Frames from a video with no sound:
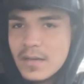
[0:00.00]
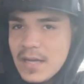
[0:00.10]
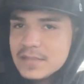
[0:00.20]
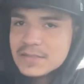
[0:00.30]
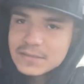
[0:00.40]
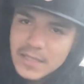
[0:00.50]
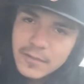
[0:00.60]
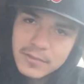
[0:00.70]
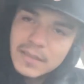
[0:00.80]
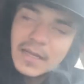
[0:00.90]
that's the
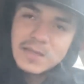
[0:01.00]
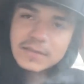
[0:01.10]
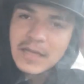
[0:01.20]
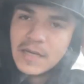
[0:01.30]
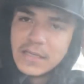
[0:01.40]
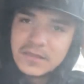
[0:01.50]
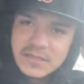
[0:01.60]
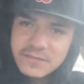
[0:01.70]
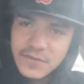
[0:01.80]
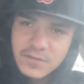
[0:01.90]
thing with like
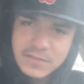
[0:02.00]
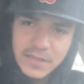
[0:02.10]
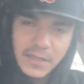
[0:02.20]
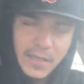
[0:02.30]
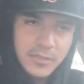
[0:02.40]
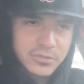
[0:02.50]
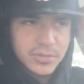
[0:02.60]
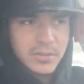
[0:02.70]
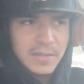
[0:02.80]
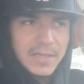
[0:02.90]
these videos that get age restricted.